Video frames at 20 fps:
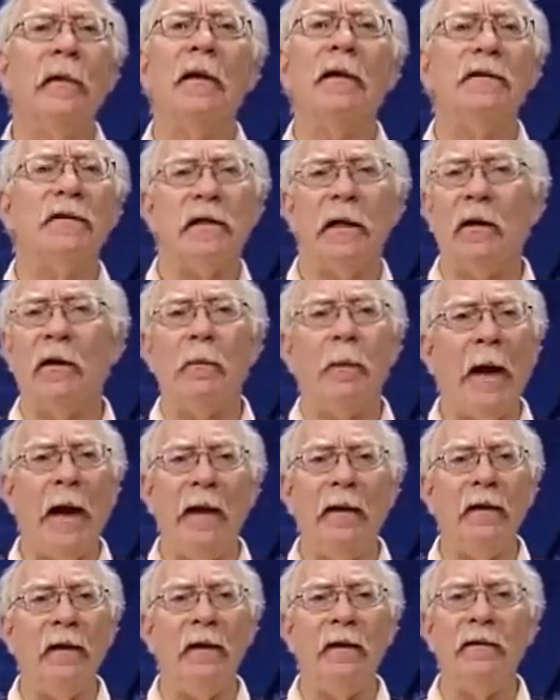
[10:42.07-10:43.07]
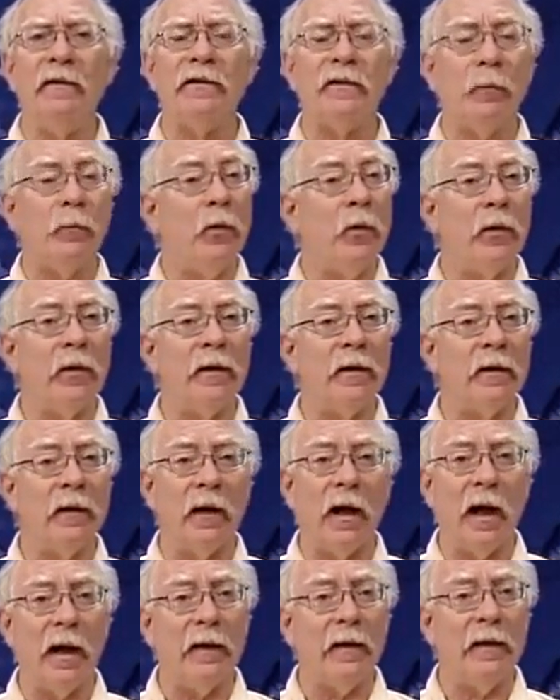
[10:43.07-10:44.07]
Sarah Palin supported a
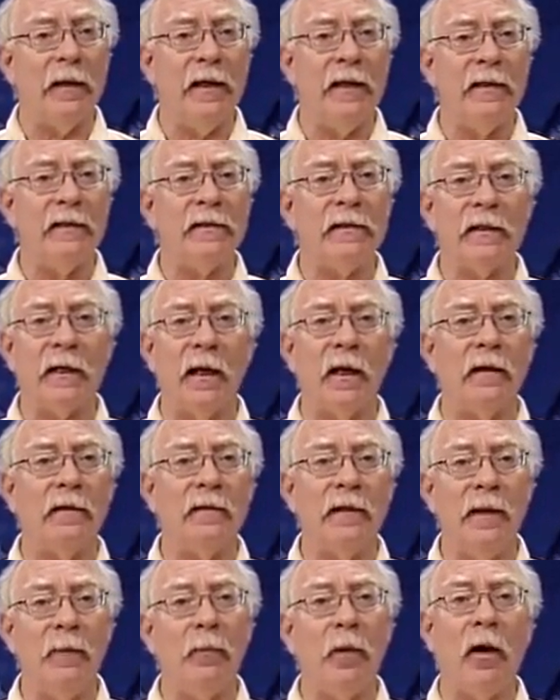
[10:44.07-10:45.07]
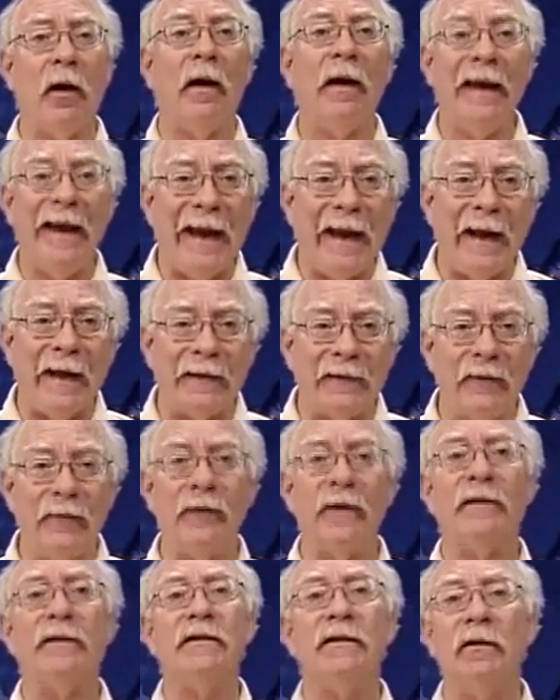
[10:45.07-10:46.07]
lot of these uh, Tea Party
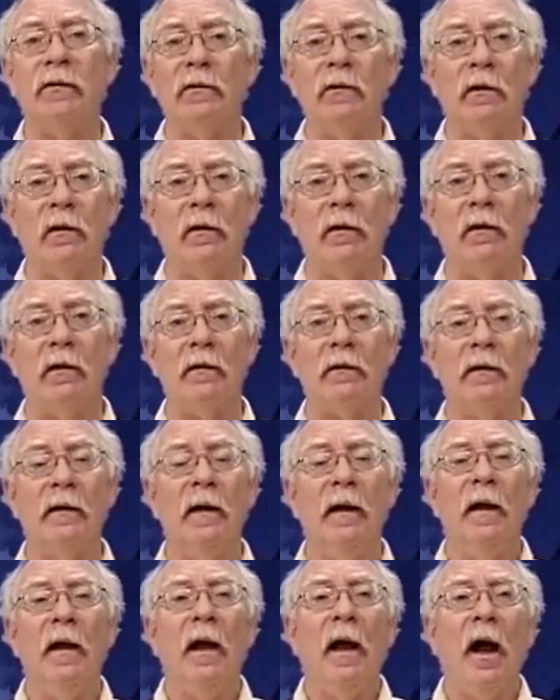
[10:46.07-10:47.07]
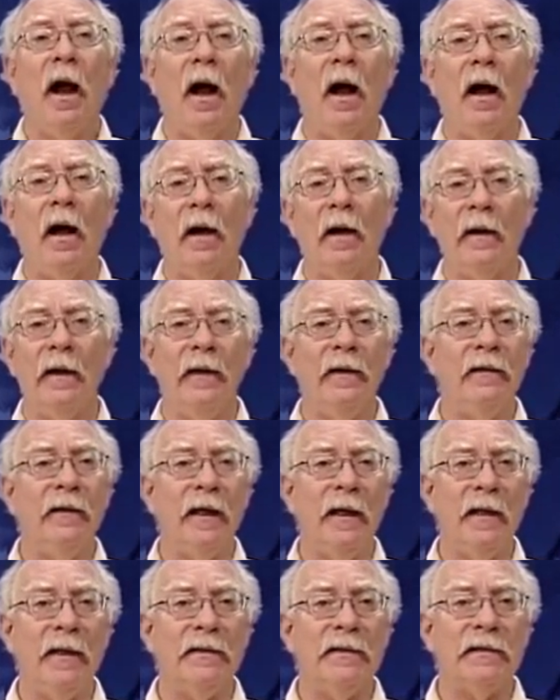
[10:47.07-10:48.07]
activists, so called, uh, in
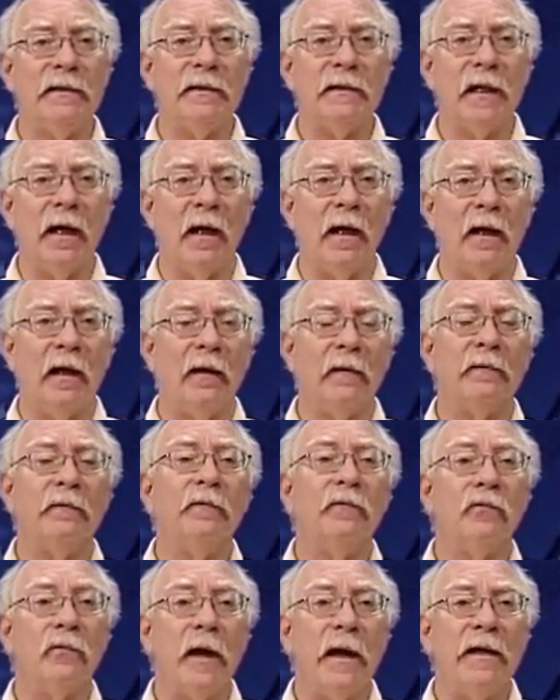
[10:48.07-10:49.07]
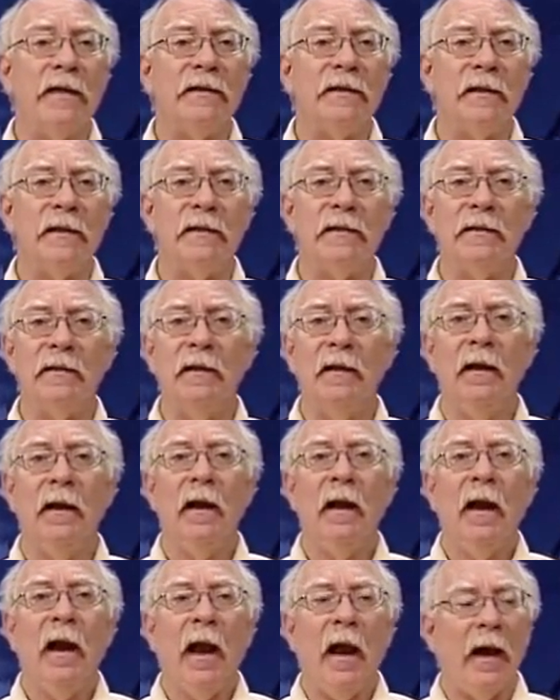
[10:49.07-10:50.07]
these uh, races.
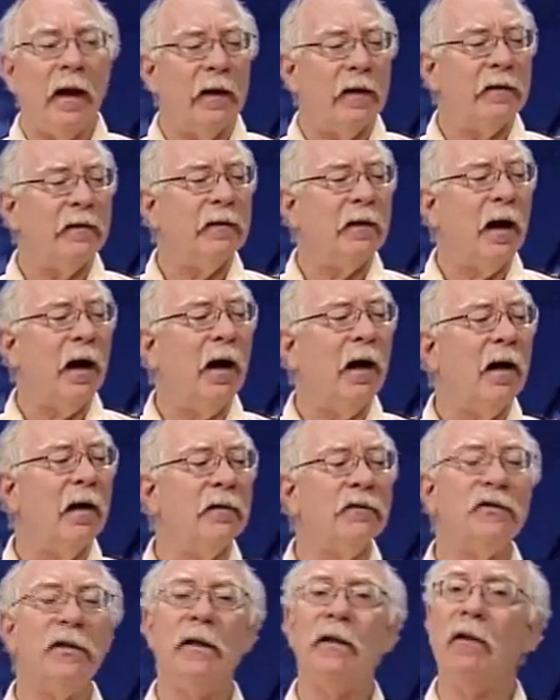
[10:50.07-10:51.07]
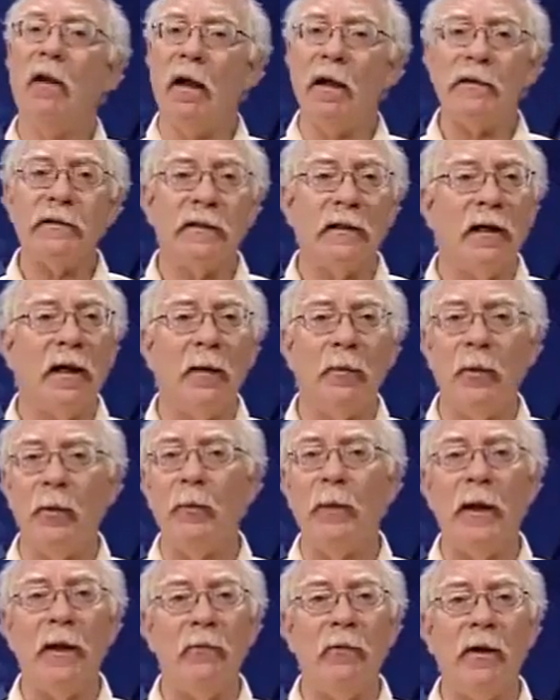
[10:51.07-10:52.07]
And uh, she lost a couple
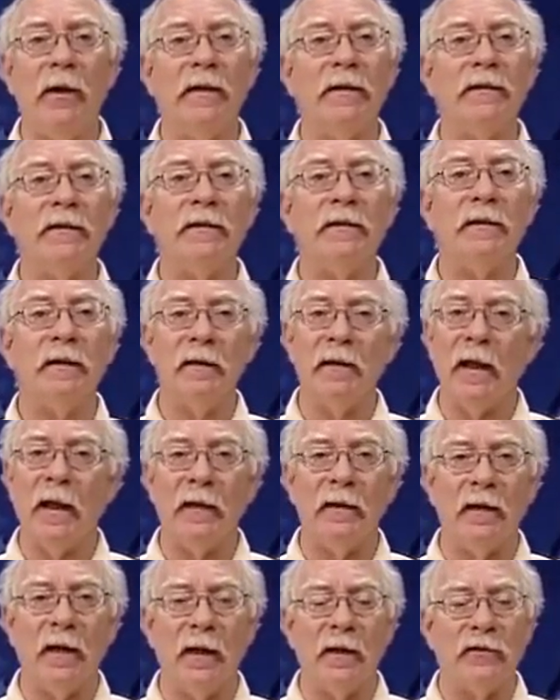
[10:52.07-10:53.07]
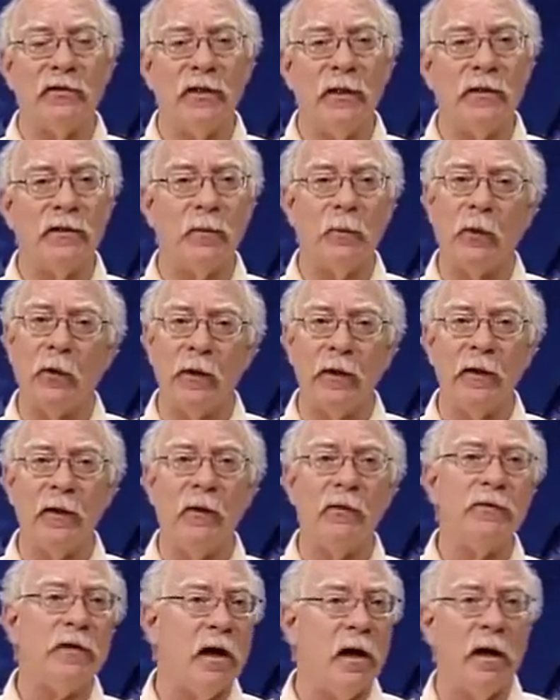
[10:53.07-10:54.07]
big ones that uh, she supported
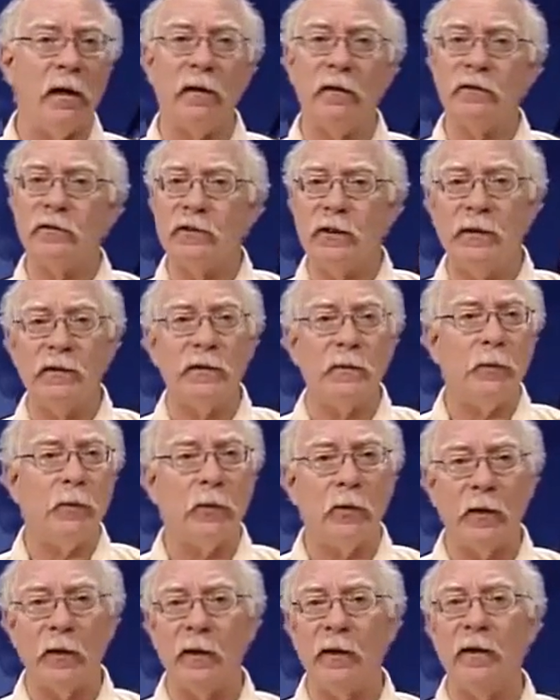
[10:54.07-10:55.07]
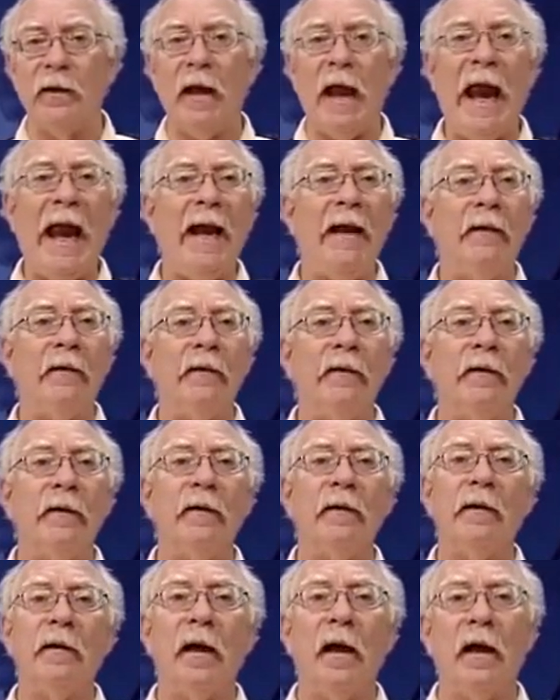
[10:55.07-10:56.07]
O'Donnell, she supported Angle
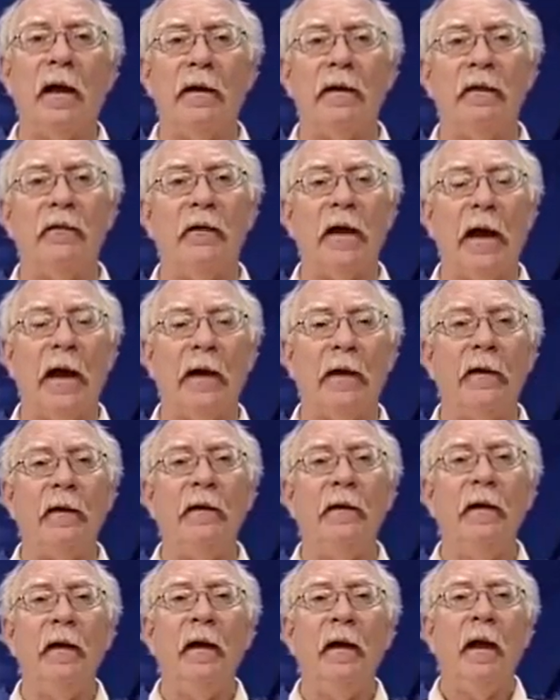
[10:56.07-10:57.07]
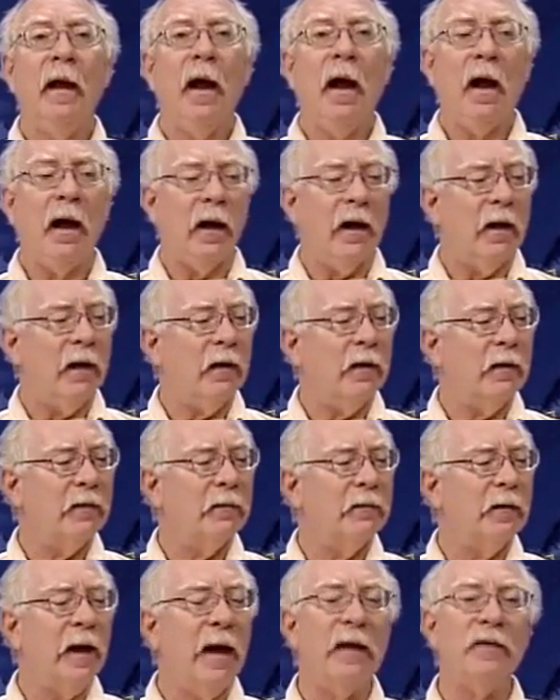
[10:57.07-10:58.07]
in uh, Nevada, uh,
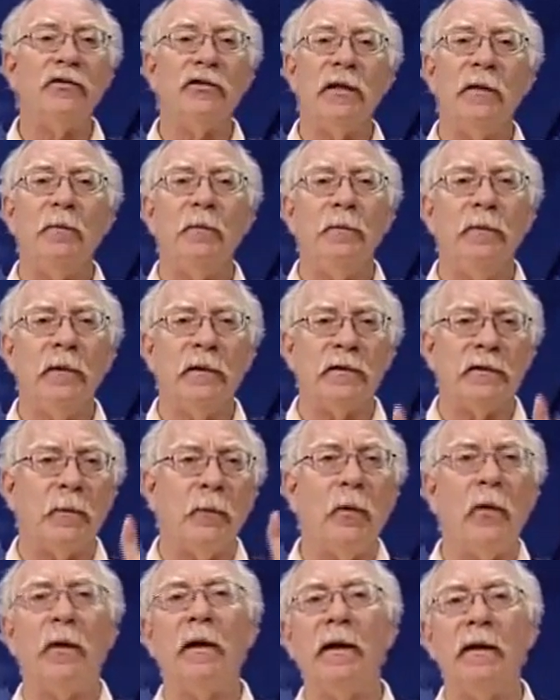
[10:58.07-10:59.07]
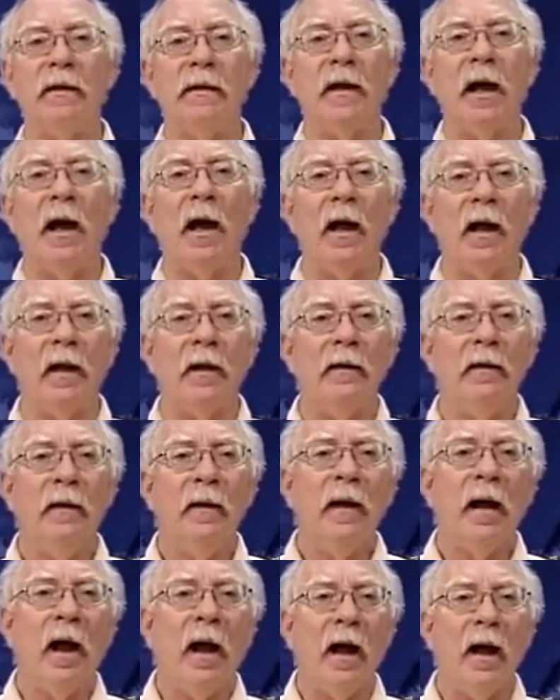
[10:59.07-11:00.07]
and she supported uh,
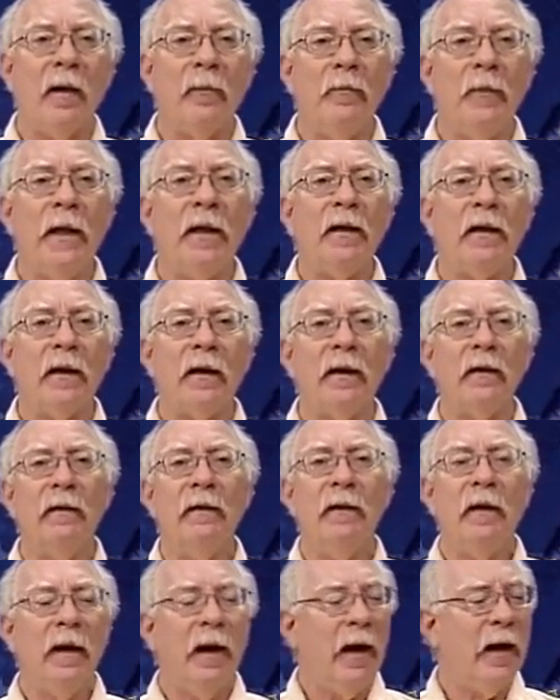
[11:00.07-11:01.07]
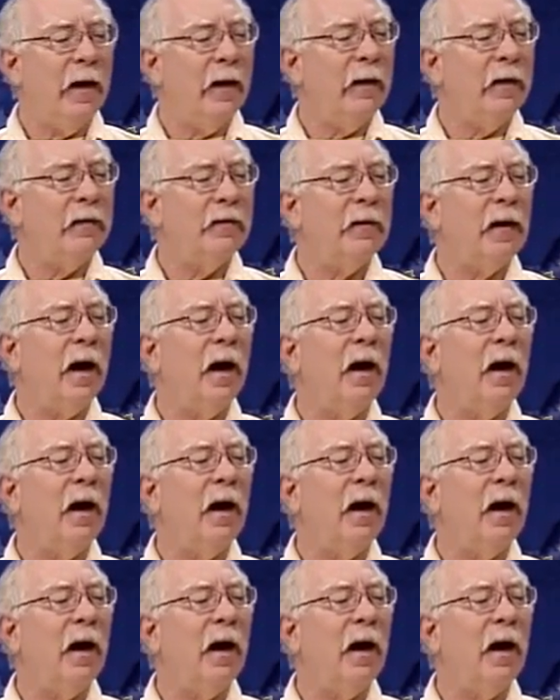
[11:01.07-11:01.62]
uh, Miller. And